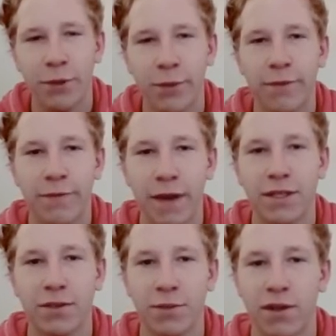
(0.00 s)

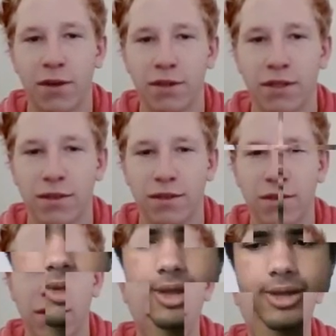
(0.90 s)
affect you as hard as it
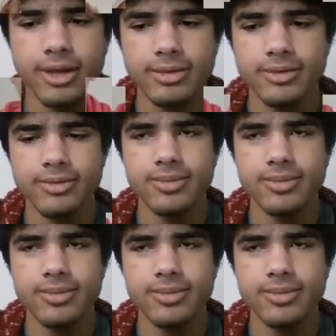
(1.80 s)
does now.